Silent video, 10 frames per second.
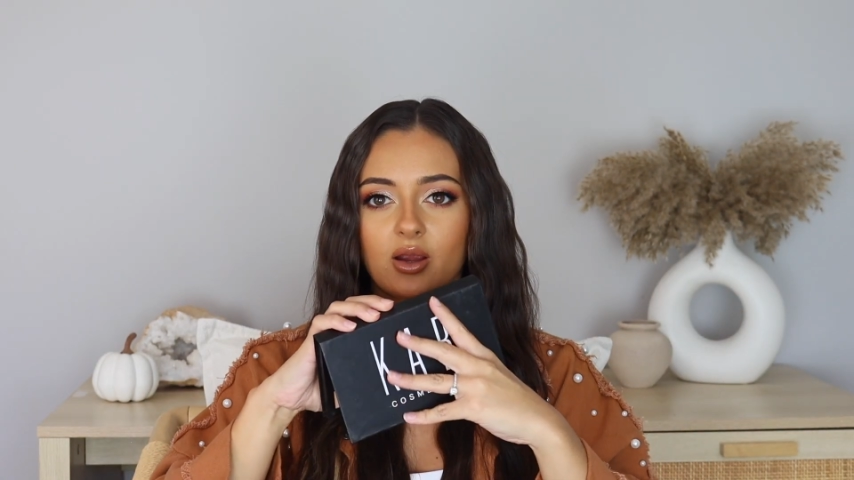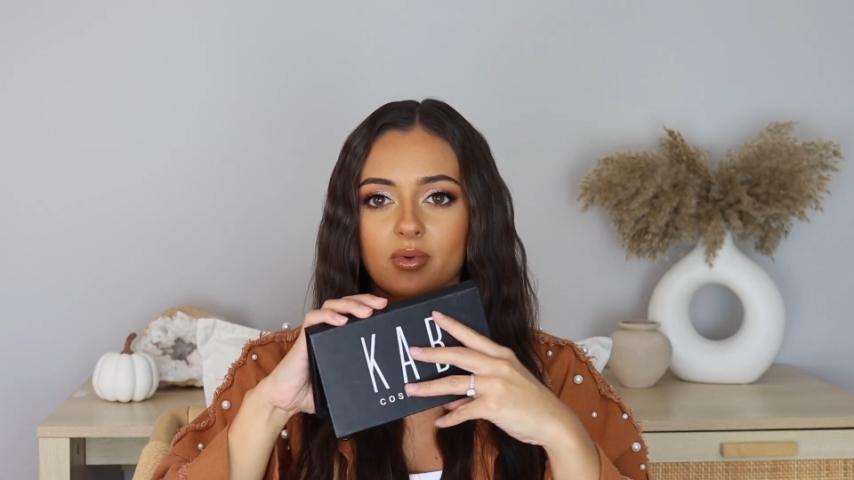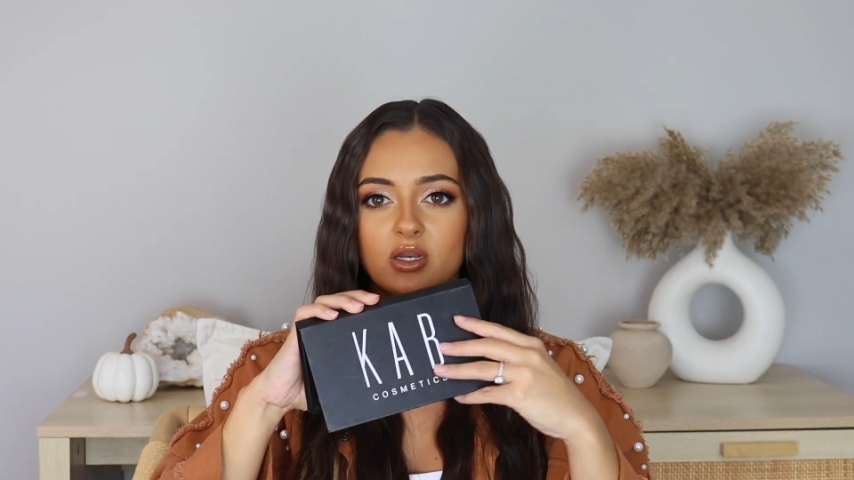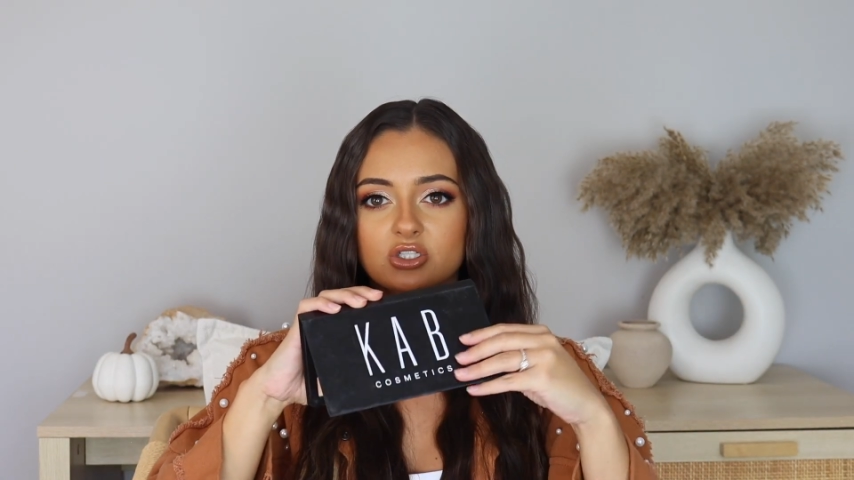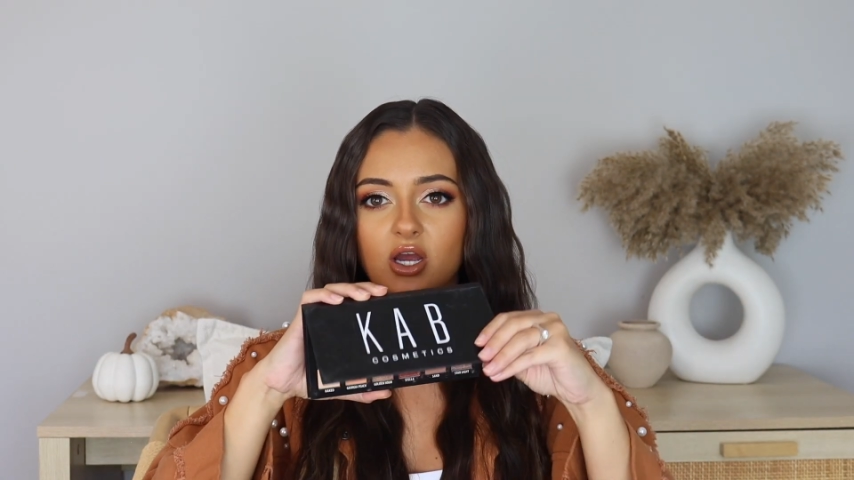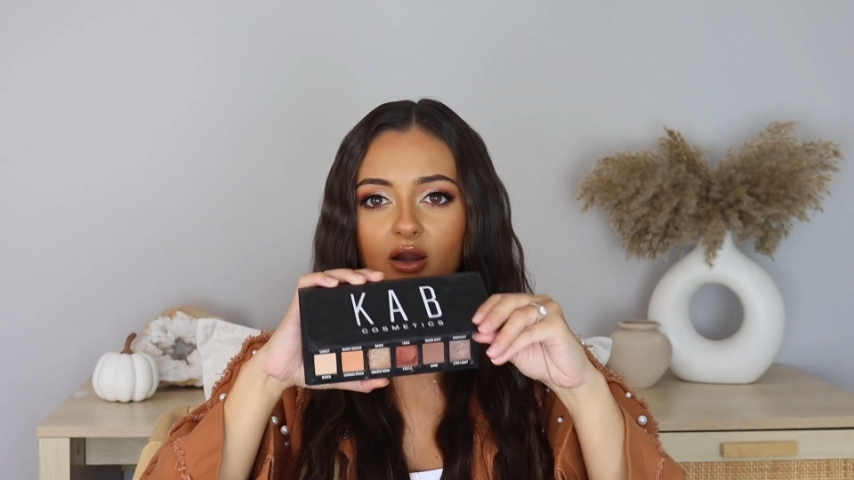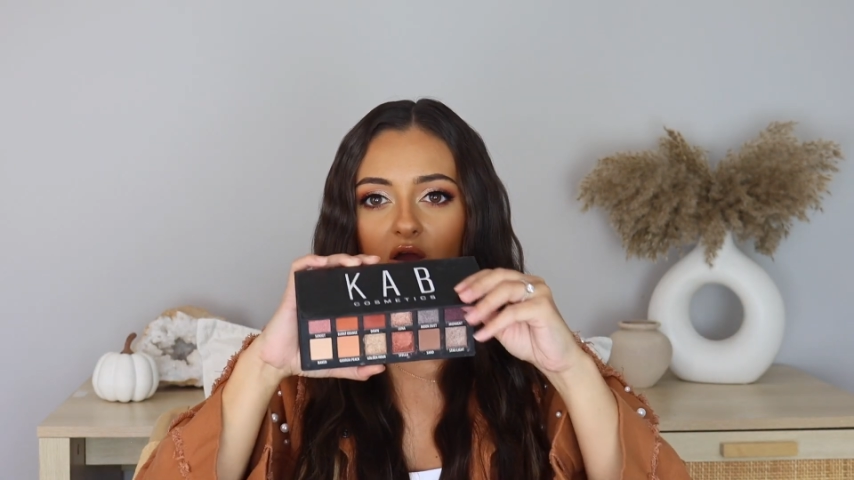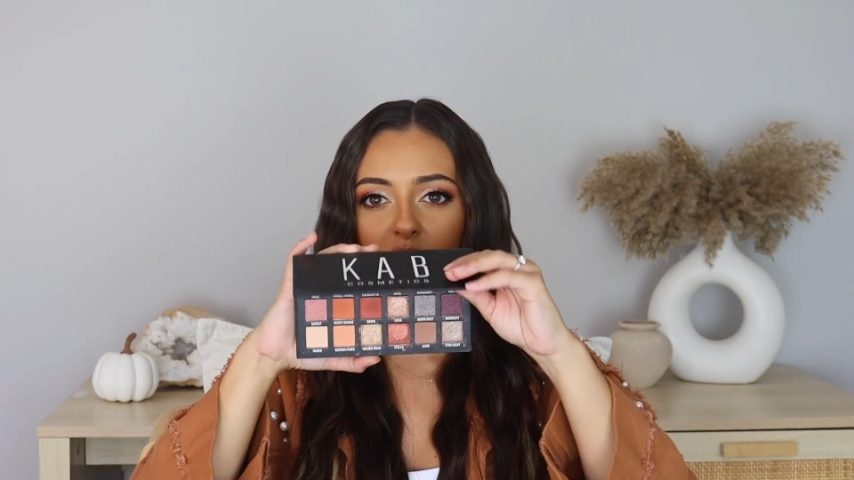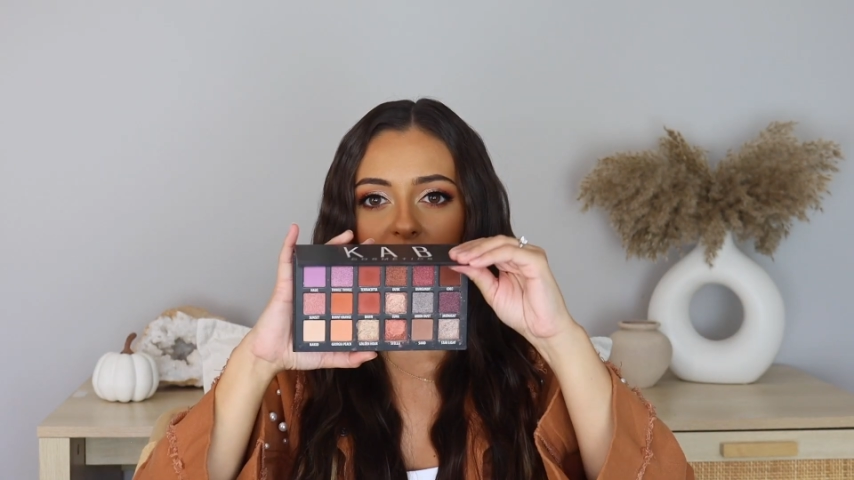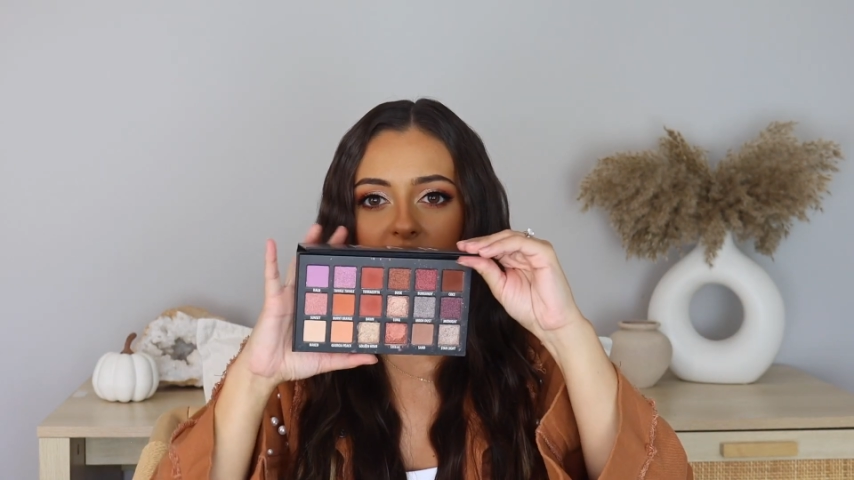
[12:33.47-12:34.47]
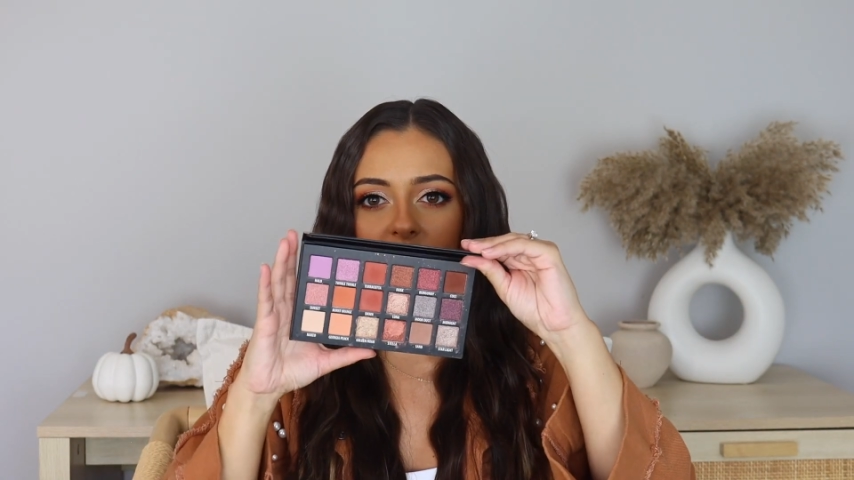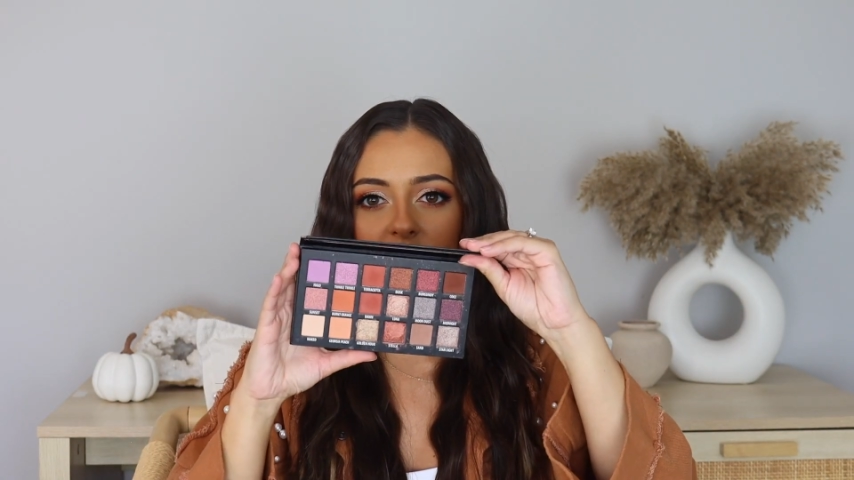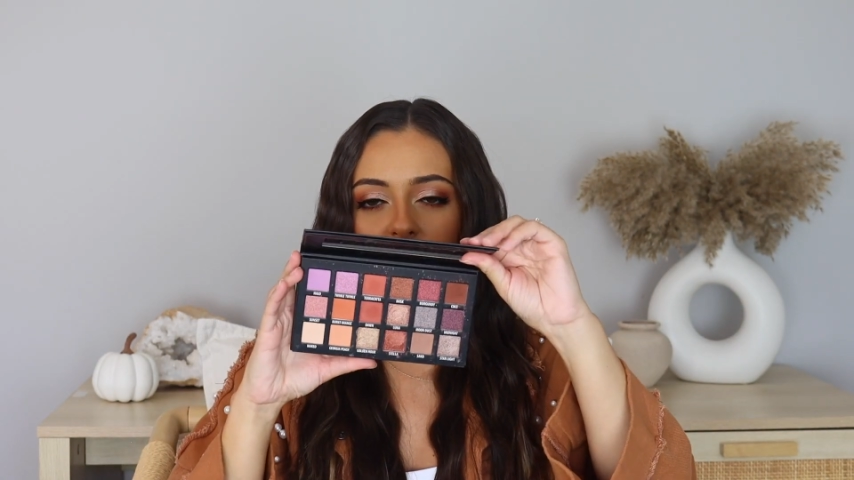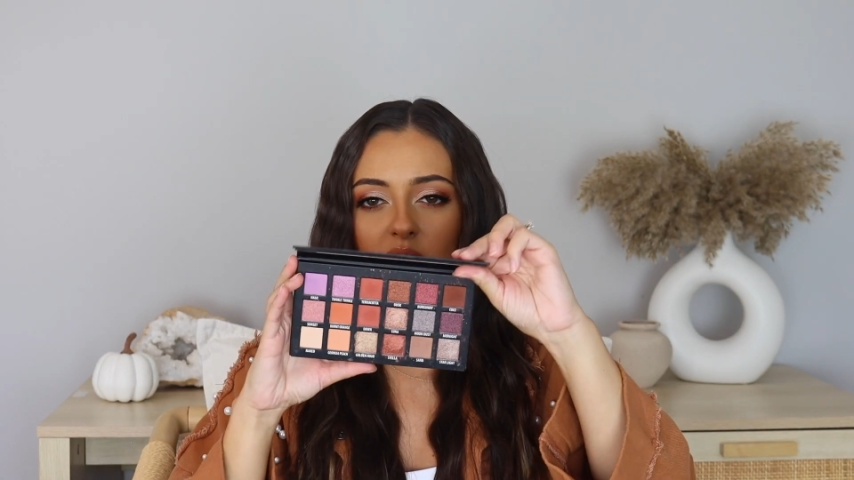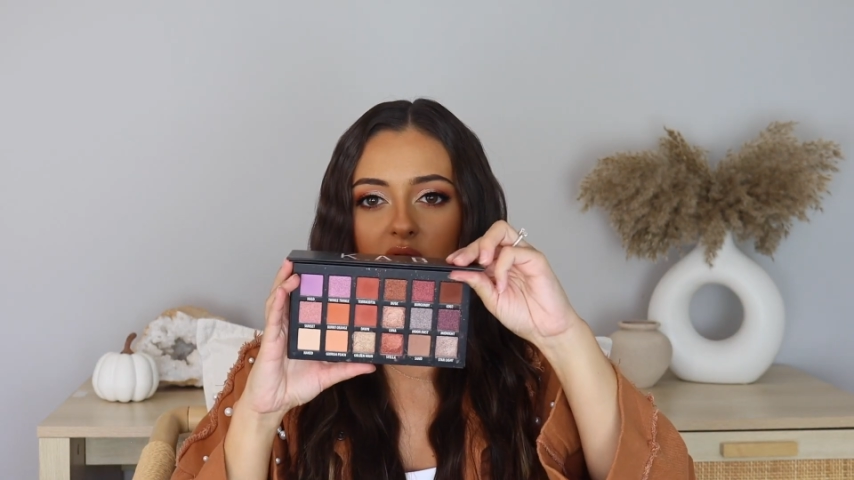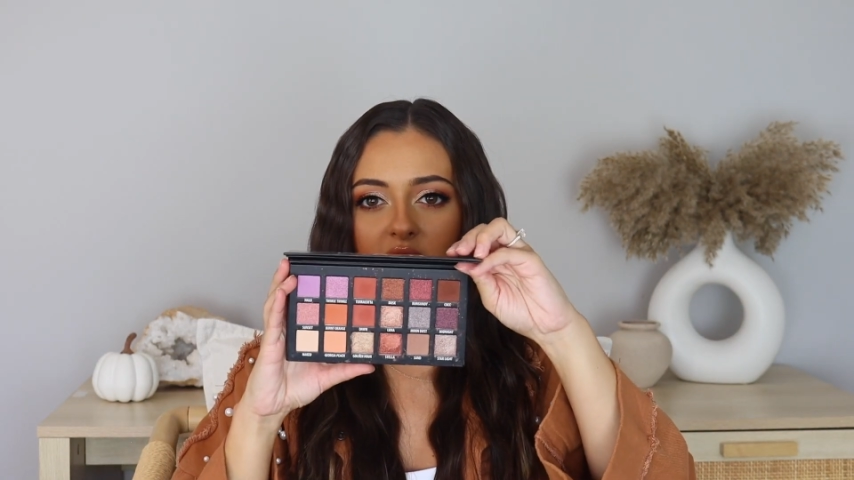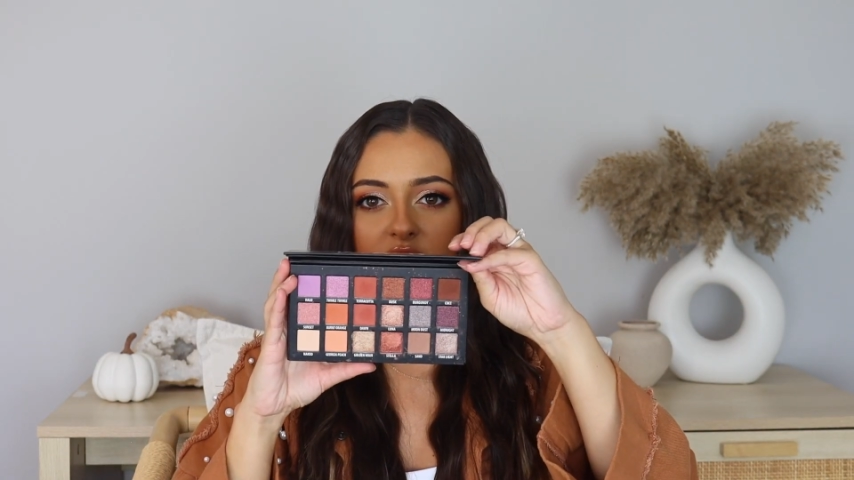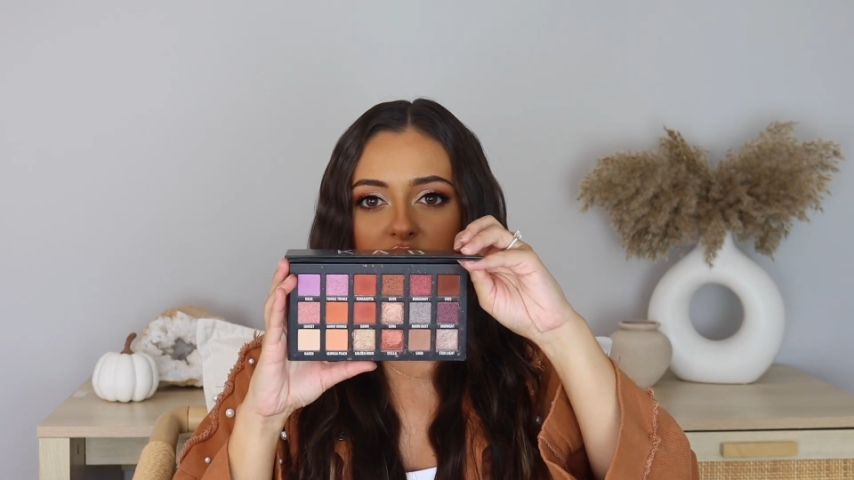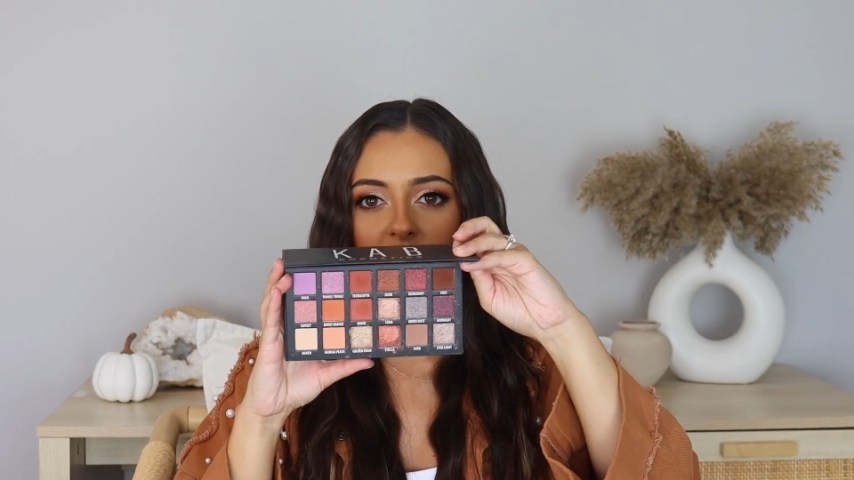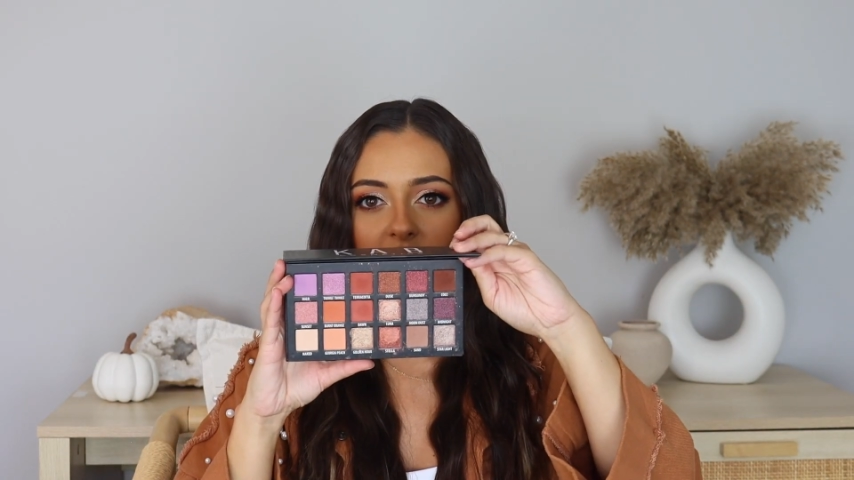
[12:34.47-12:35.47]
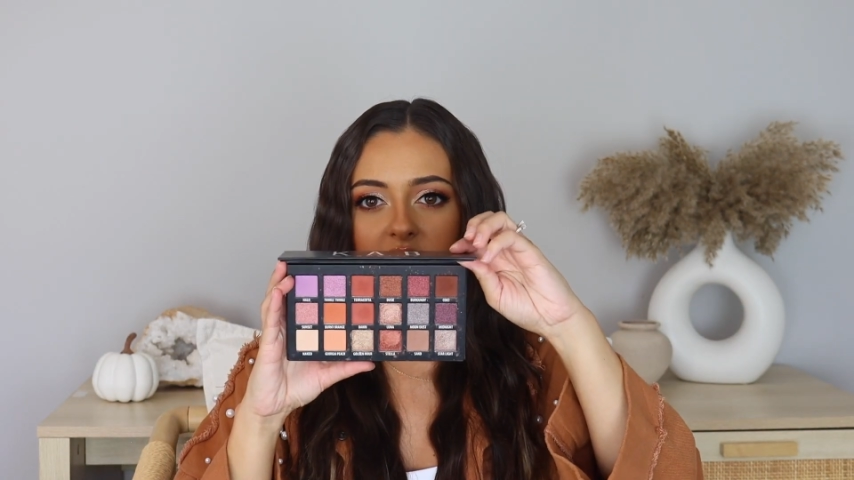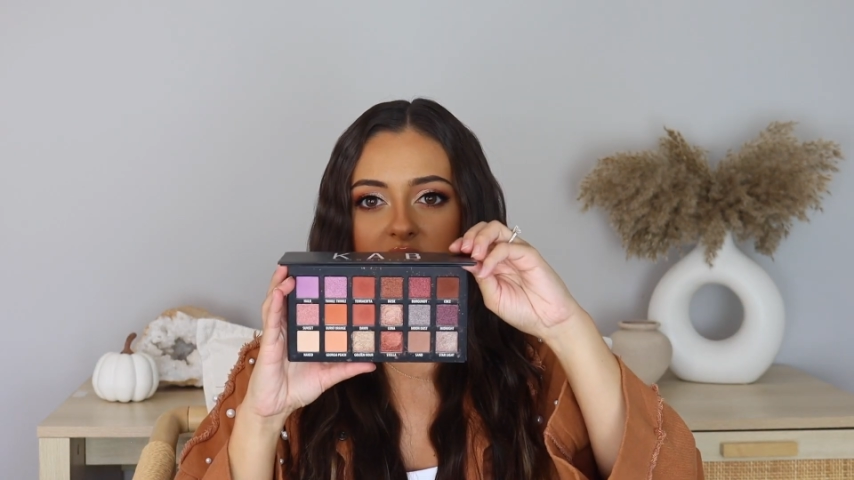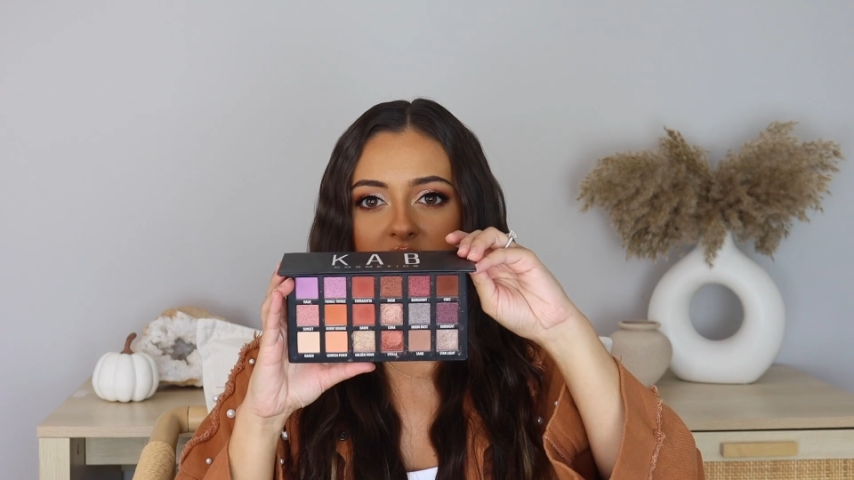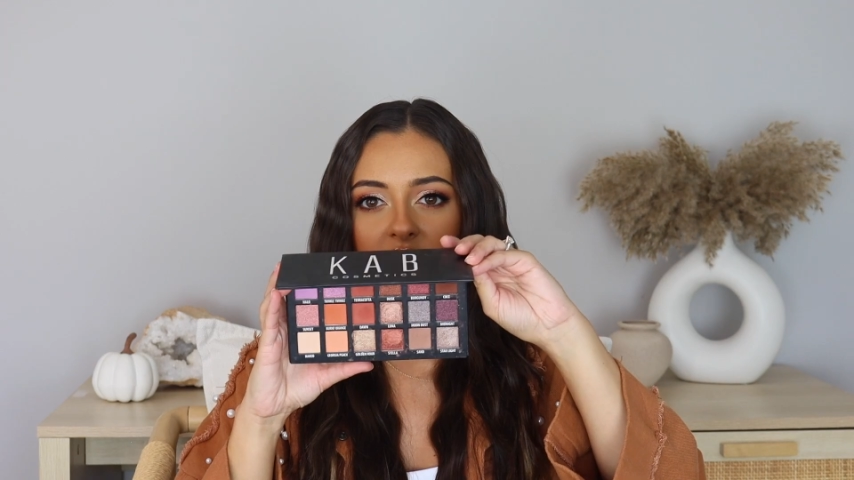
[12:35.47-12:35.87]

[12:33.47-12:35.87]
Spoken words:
I'm going to try to open it and not blind you guys,